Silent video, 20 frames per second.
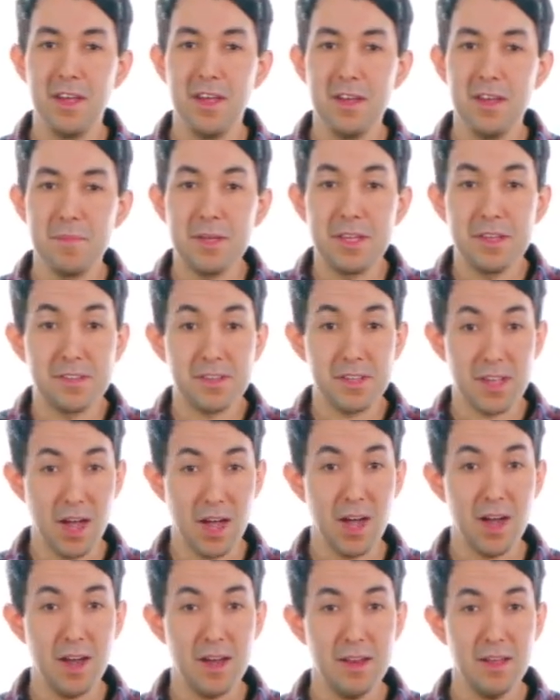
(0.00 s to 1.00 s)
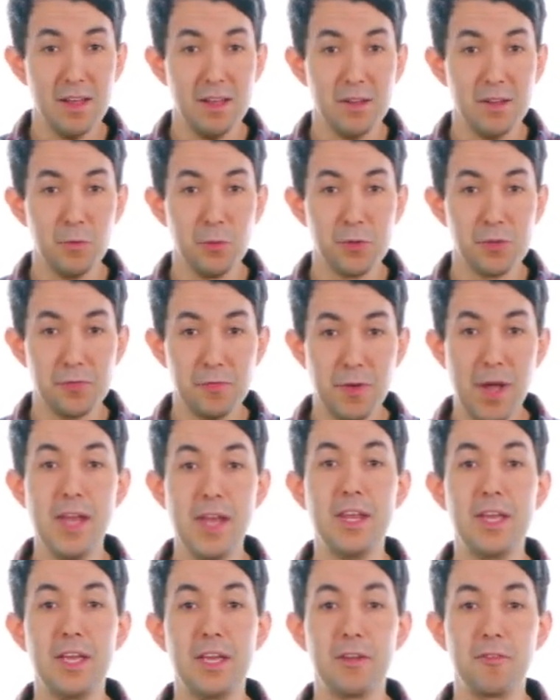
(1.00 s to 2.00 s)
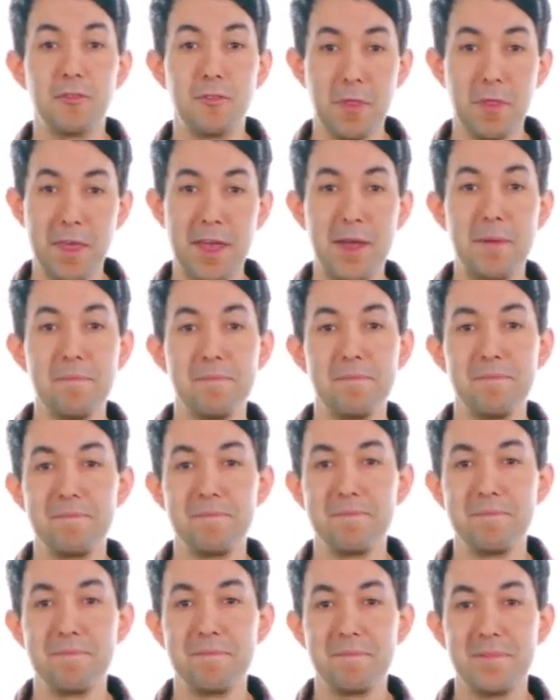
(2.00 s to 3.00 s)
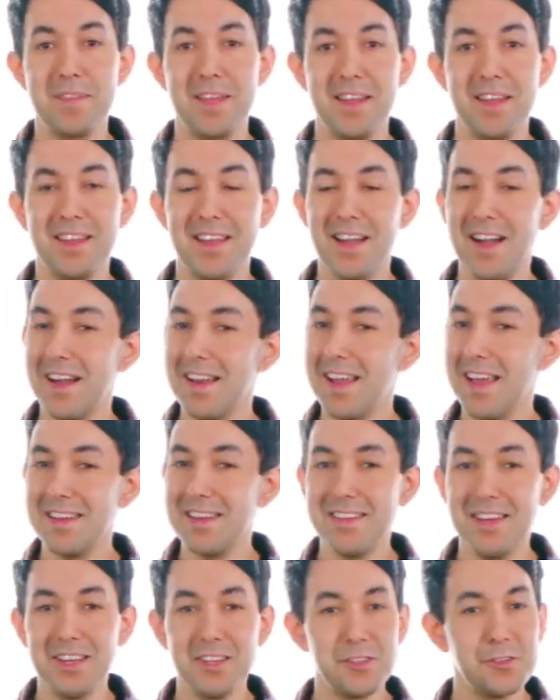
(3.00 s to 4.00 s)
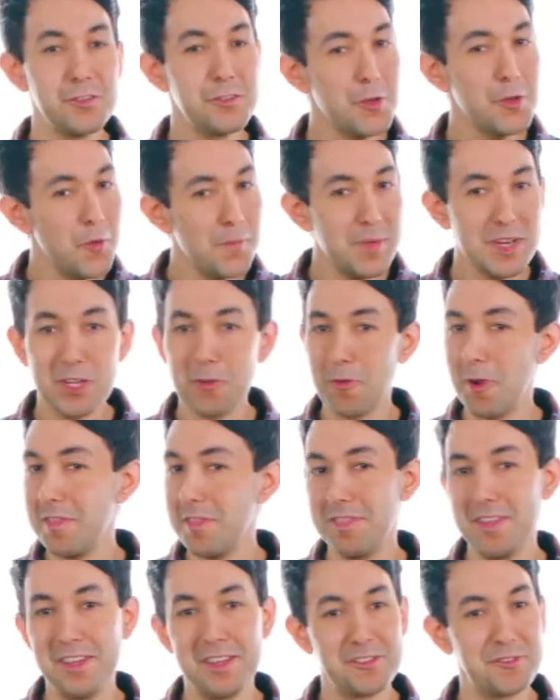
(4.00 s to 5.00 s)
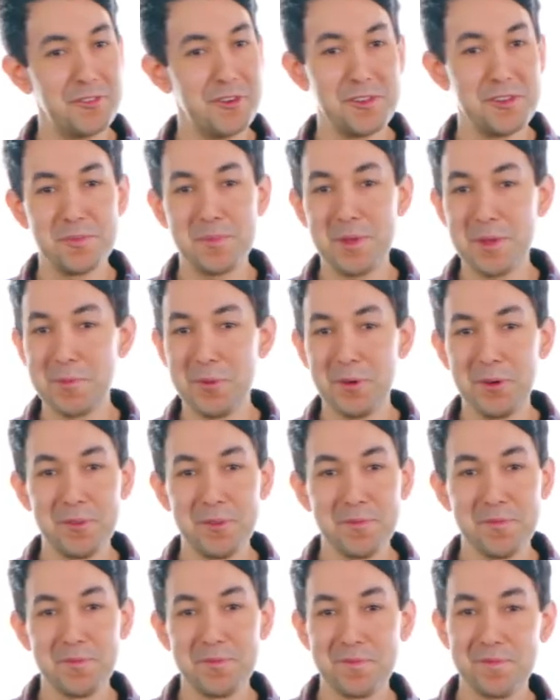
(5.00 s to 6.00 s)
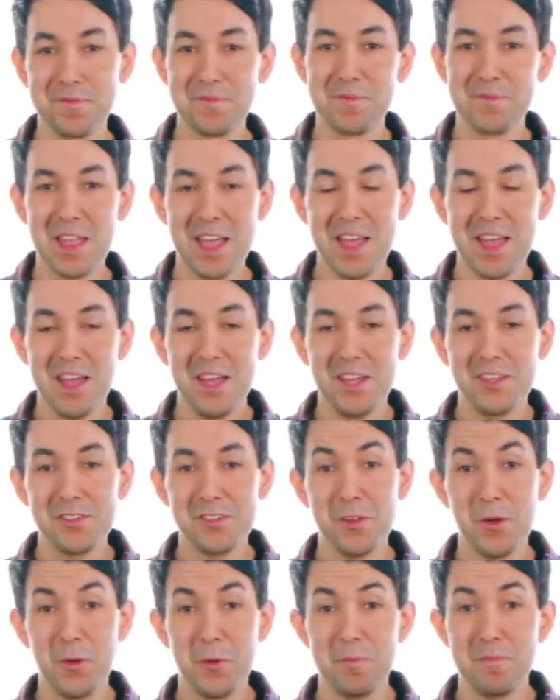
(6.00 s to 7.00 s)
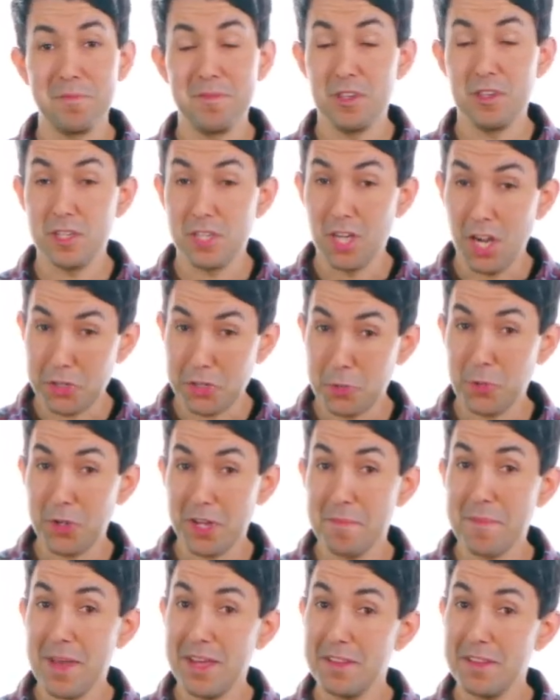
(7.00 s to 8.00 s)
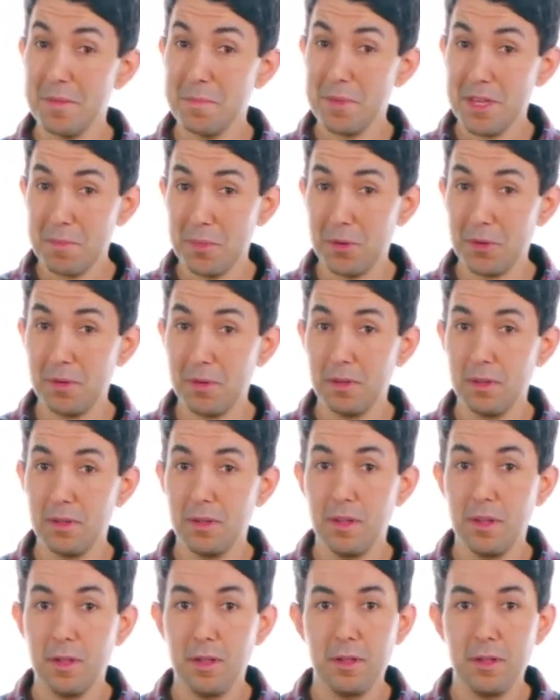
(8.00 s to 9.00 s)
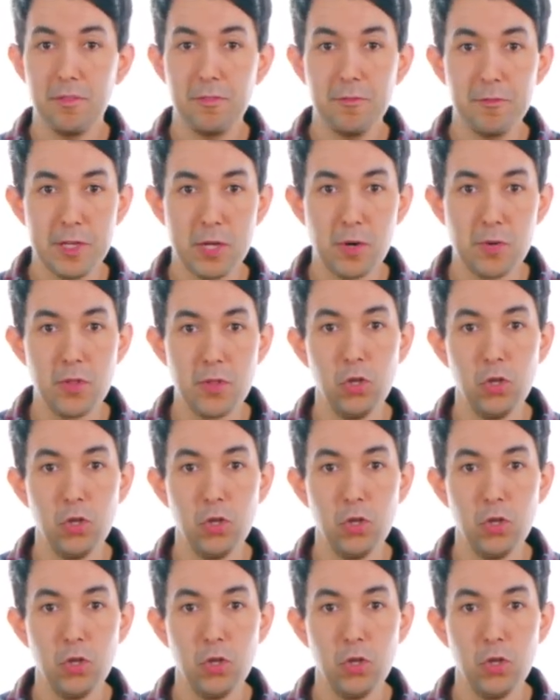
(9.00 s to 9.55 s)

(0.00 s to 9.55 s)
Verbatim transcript: because God was fighting for them. God had done so many great things for his people. So Joshua commanded the people fear the